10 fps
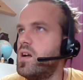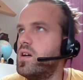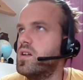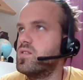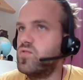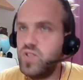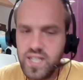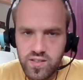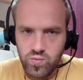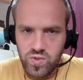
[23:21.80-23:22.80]
And the
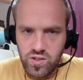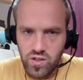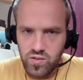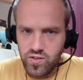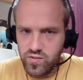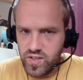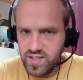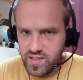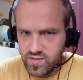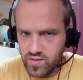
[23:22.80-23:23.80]
reason we're going through these
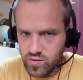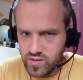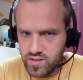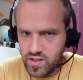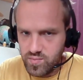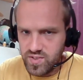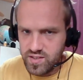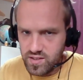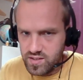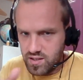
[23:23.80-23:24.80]
difficult
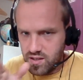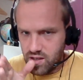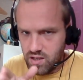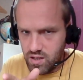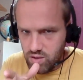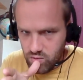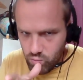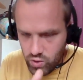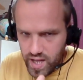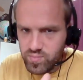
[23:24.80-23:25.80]
times are
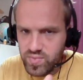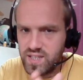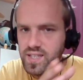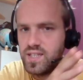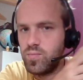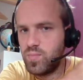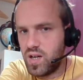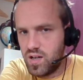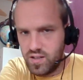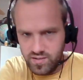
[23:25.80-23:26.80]
what happened in the
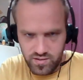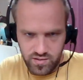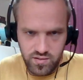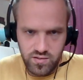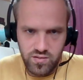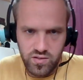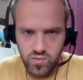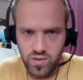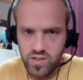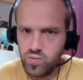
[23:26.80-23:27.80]
past
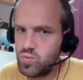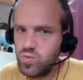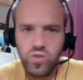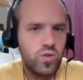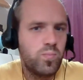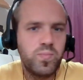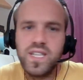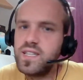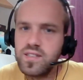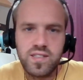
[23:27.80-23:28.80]
to us. We would not be
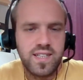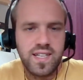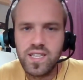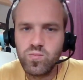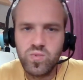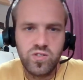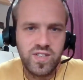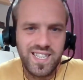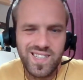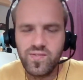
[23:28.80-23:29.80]
in the state that we're
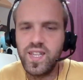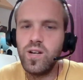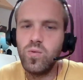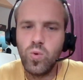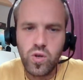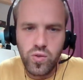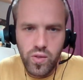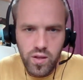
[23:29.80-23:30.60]
in if there weren't